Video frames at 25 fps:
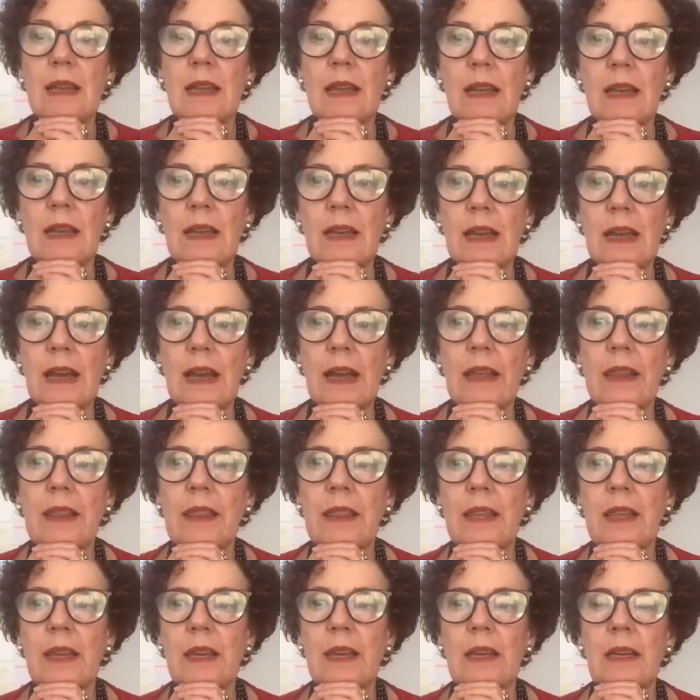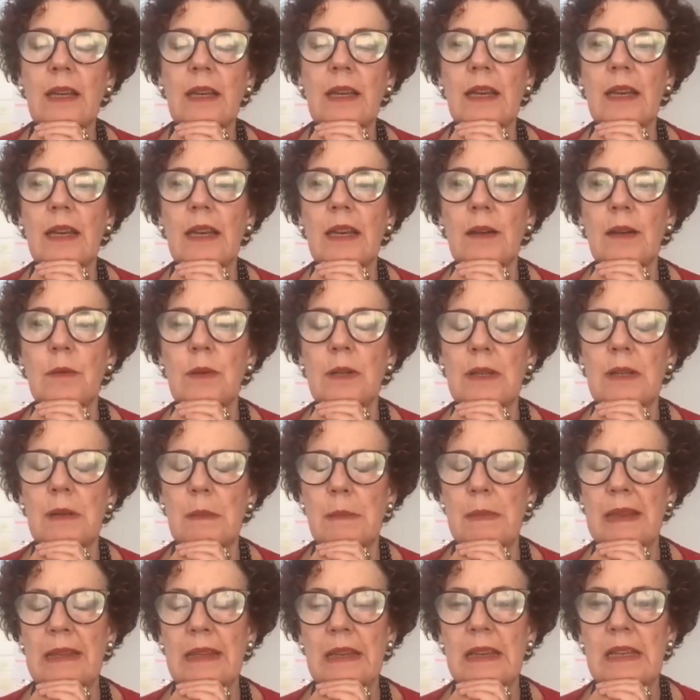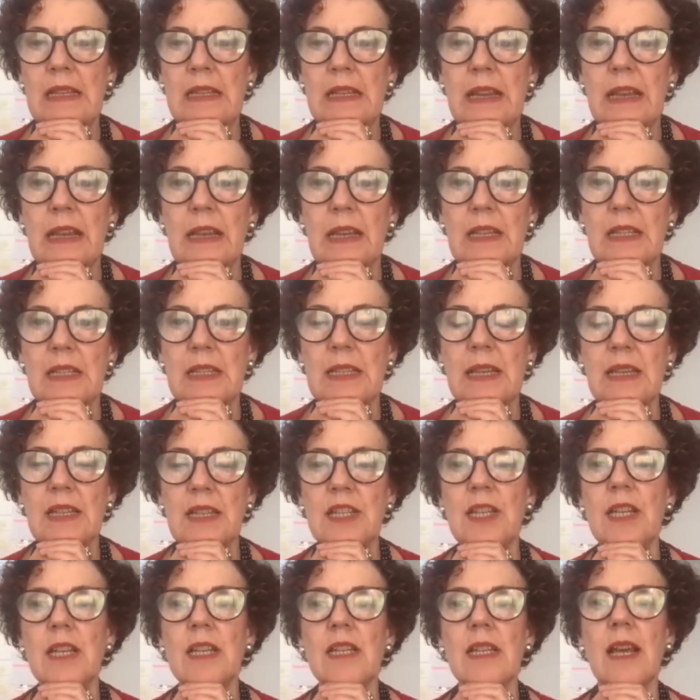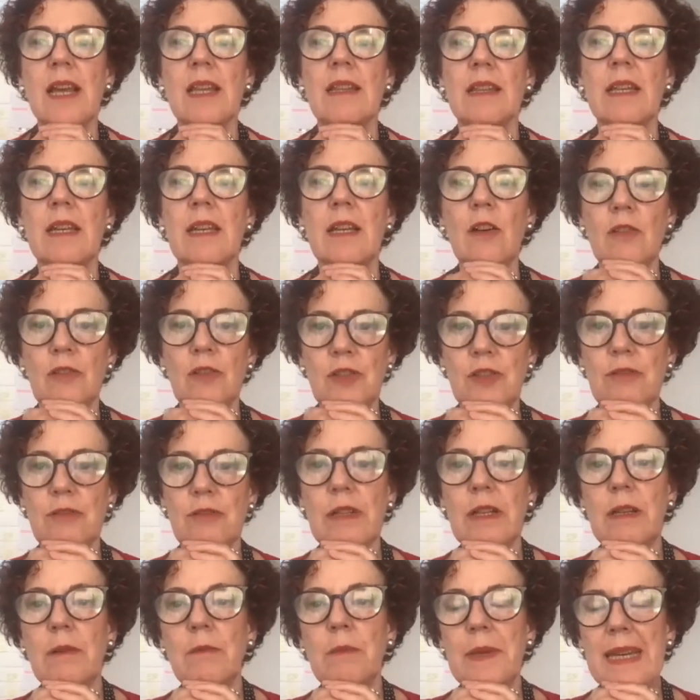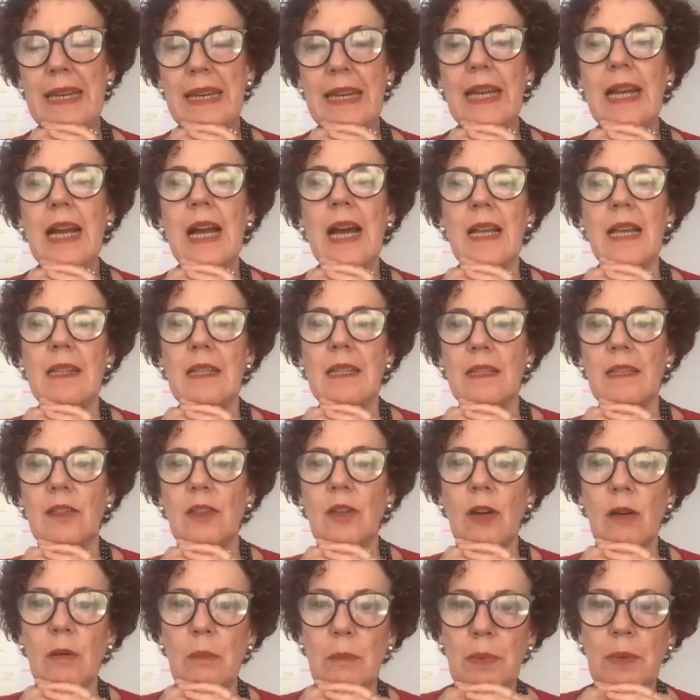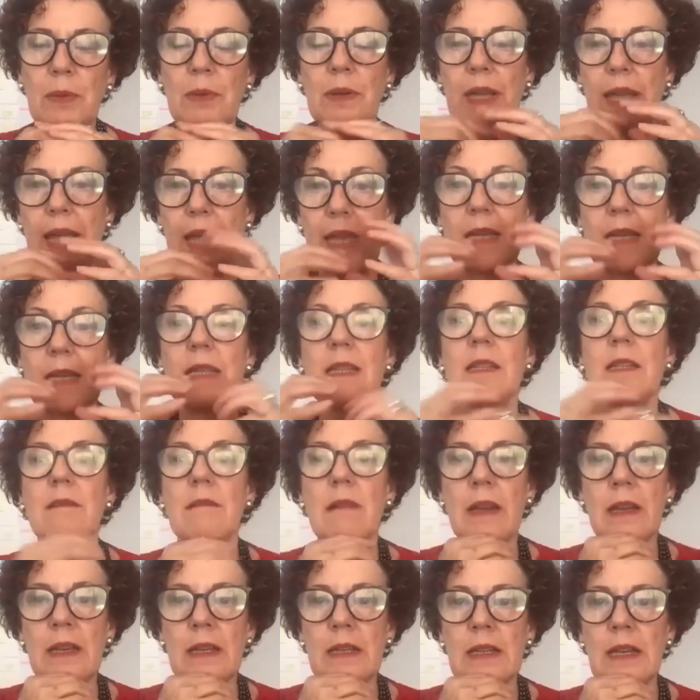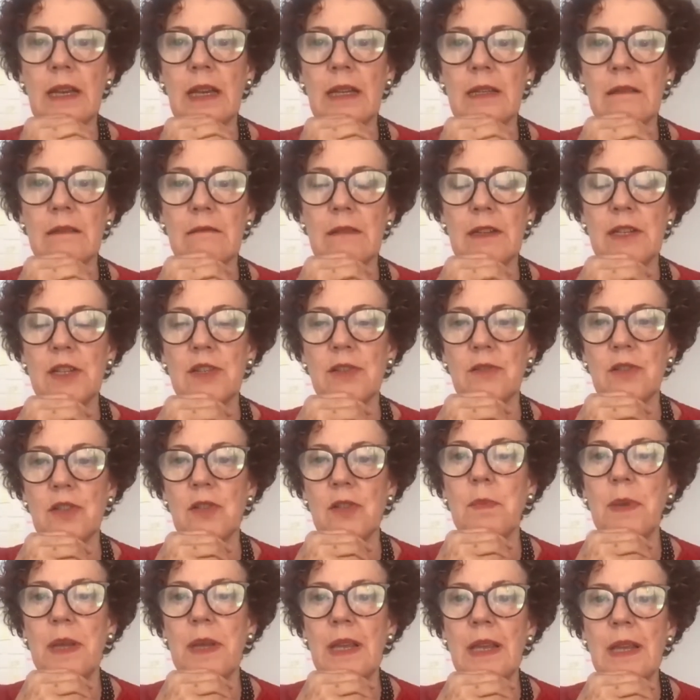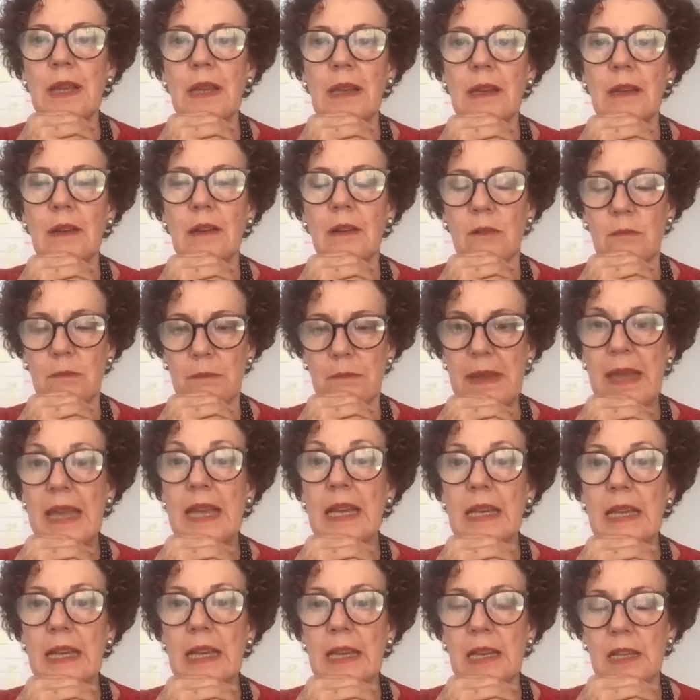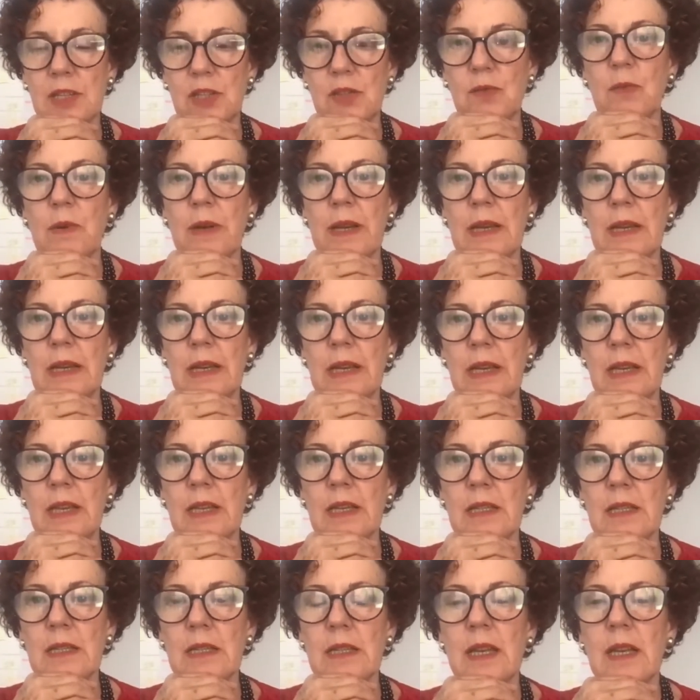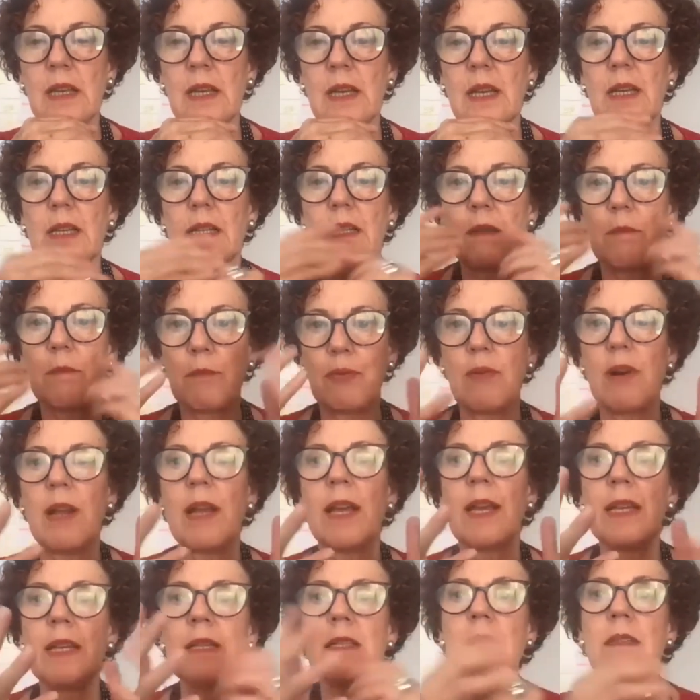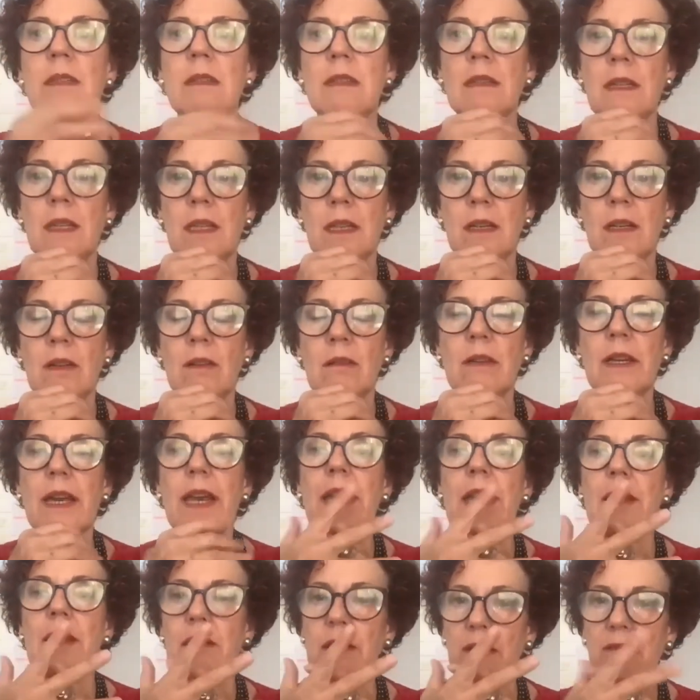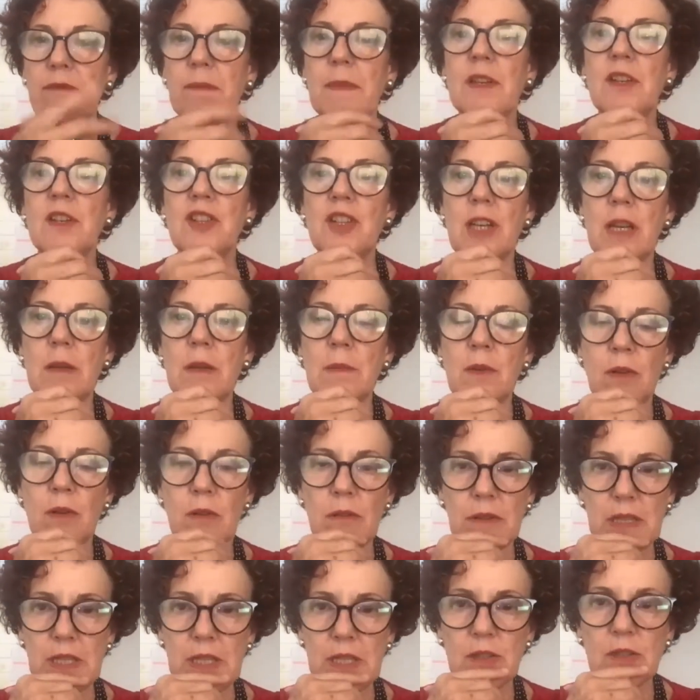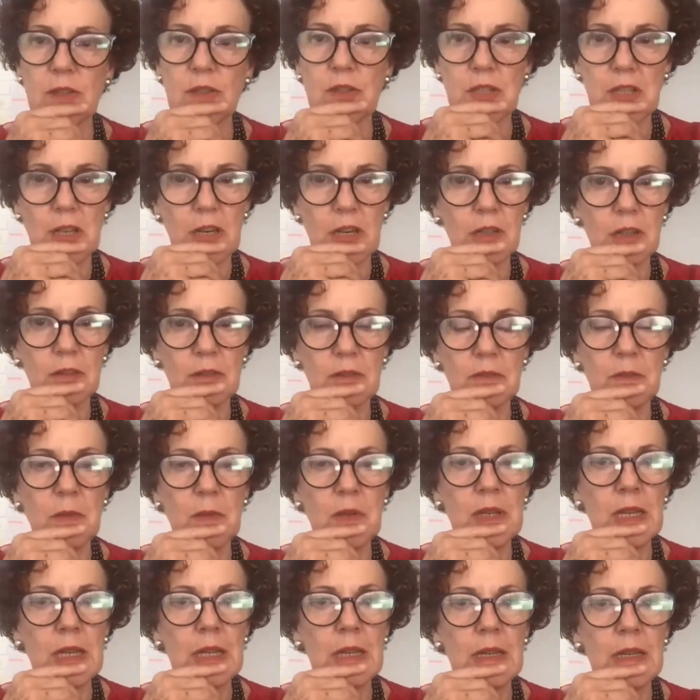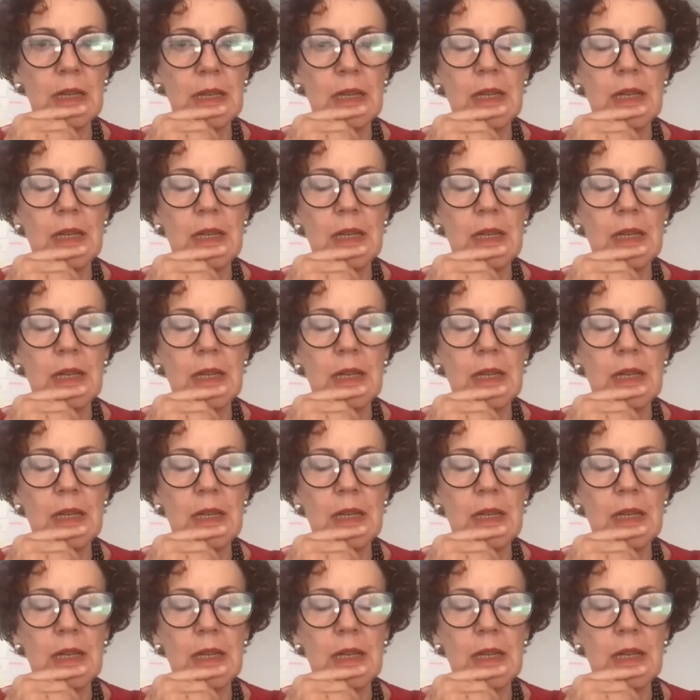I think what Amanda is saying is that she's at the luxury winning at the top end, right? And the reasons being mainly as well is the price, okay, craftsmanship, all this cost a lot of money.